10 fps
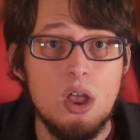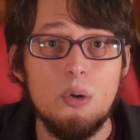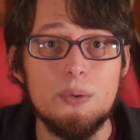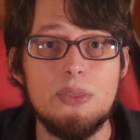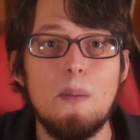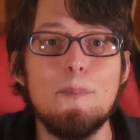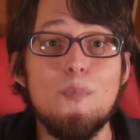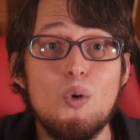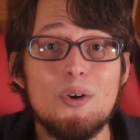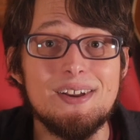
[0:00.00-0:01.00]
without
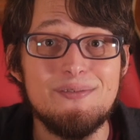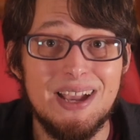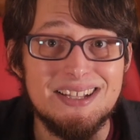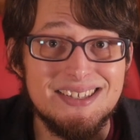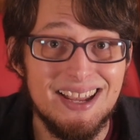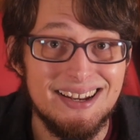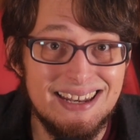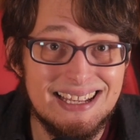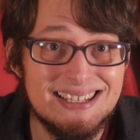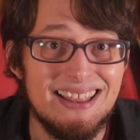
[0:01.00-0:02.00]
more advanced
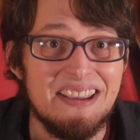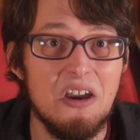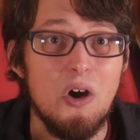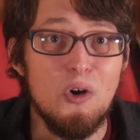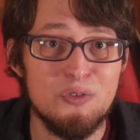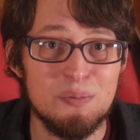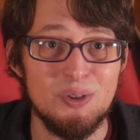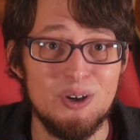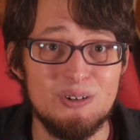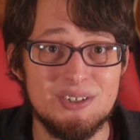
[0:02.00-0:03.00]
techniques like
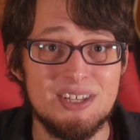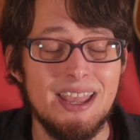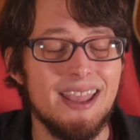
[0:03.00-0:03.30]
overblows.